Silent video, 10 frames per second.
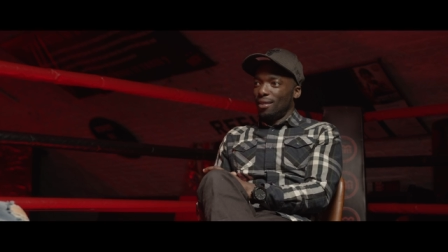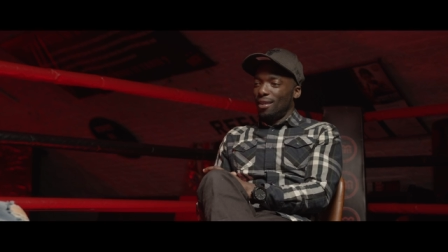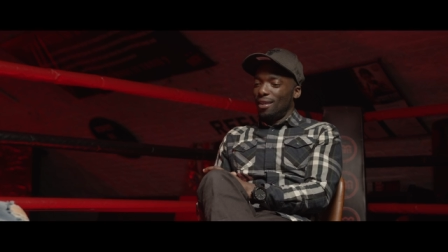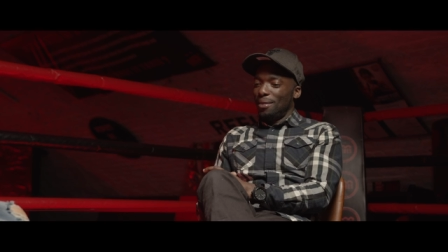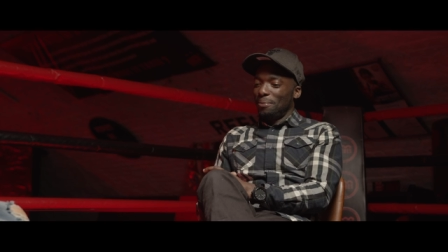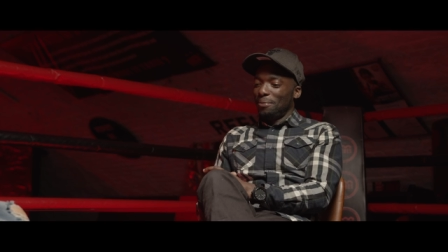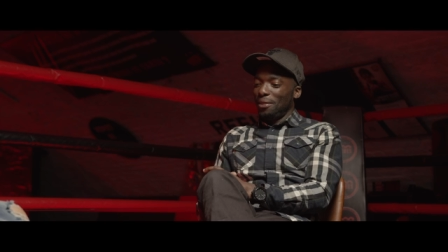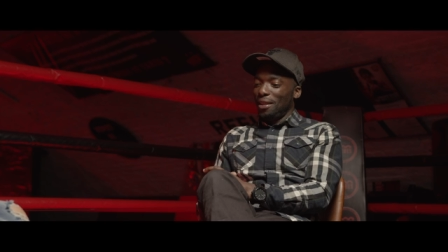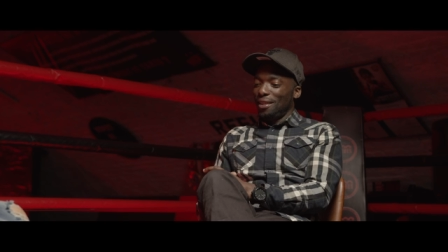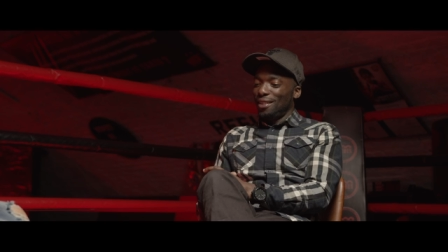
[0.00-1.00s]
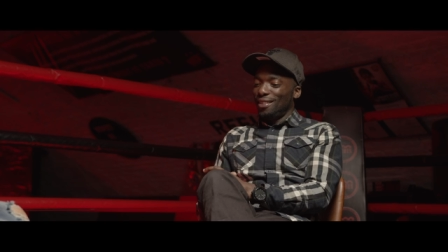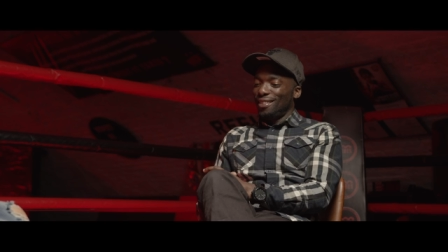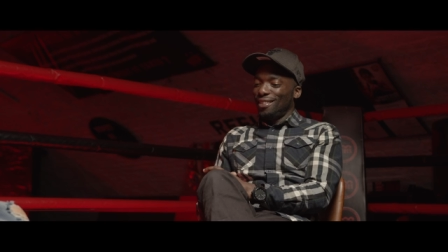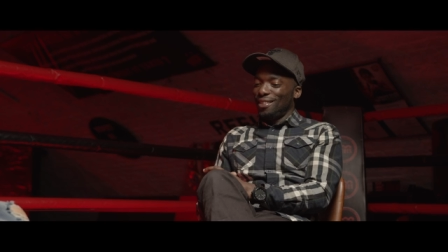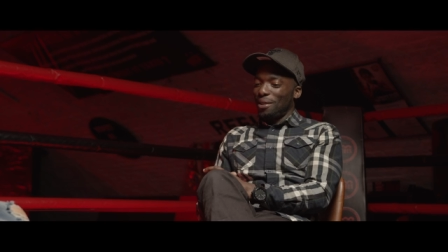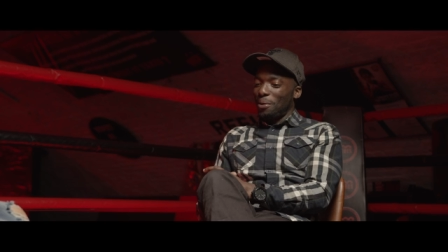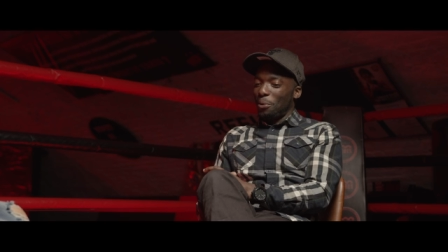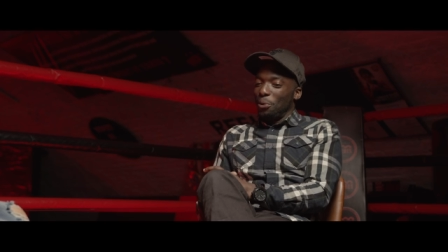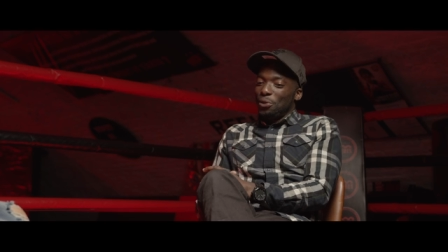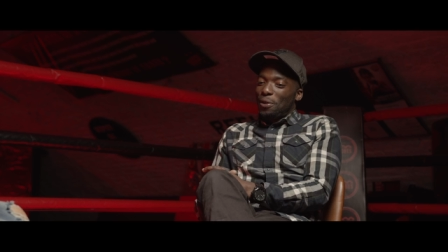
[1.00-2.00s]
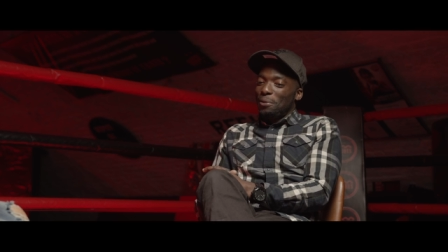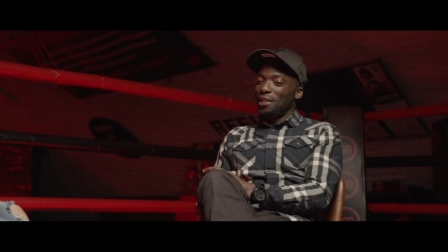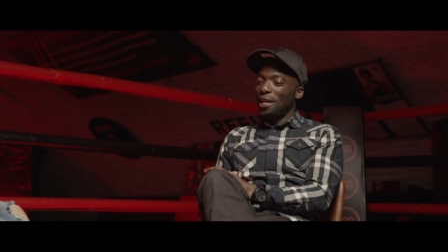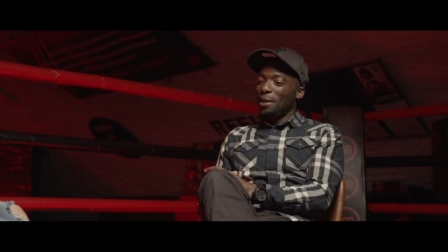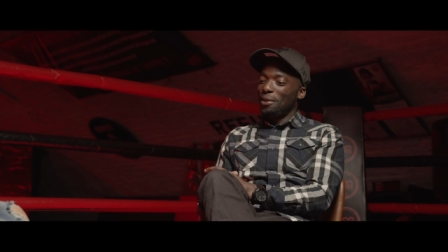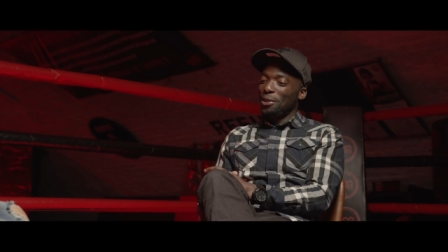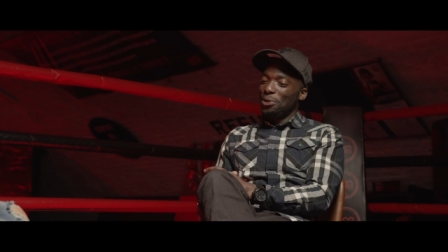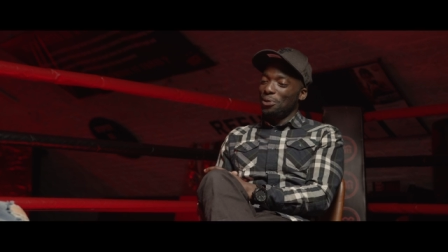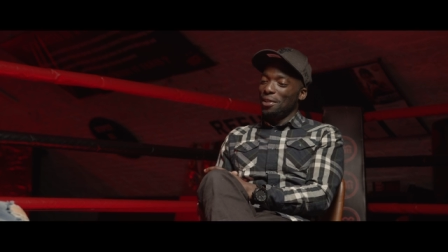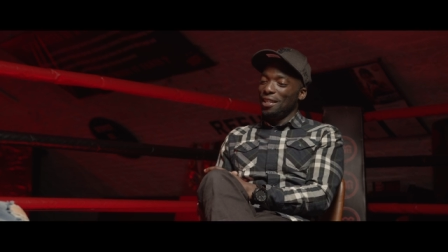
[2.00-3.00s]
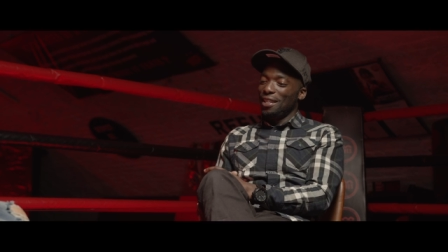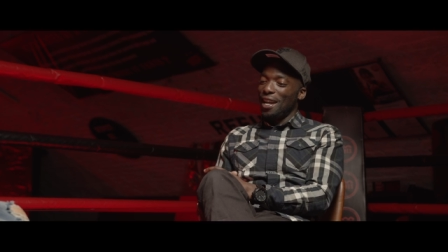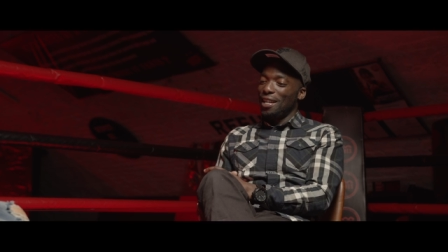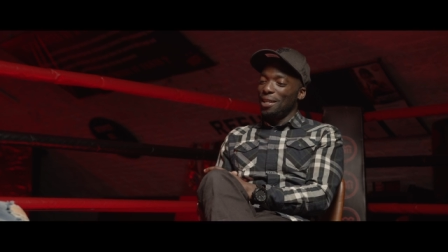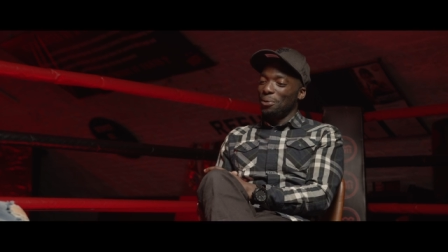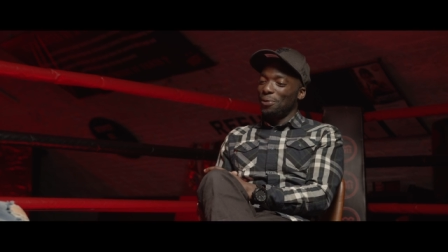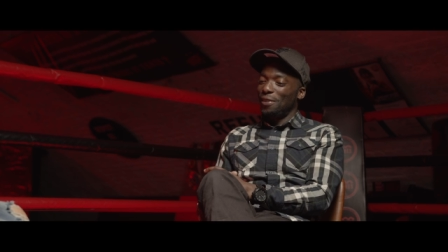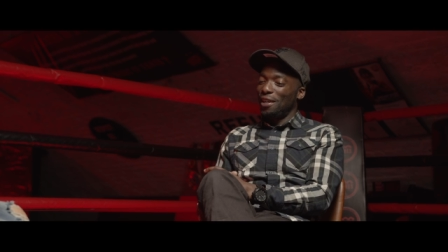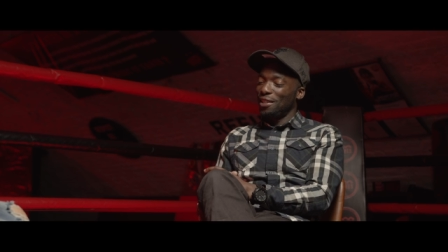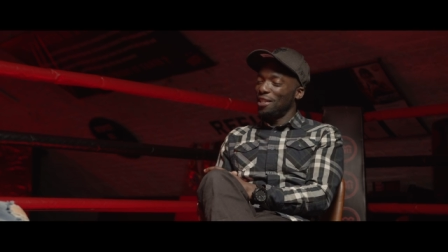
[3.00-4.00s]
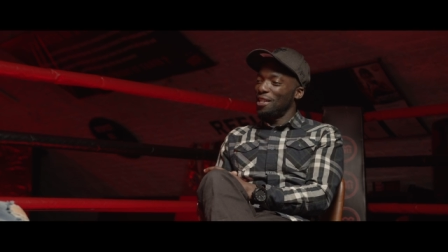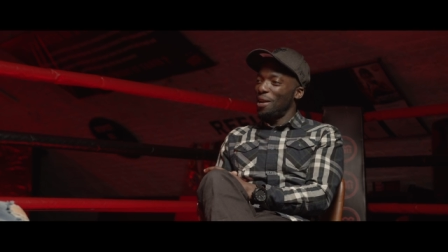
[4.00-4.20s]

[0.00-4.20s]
We was from the same country and he was fast as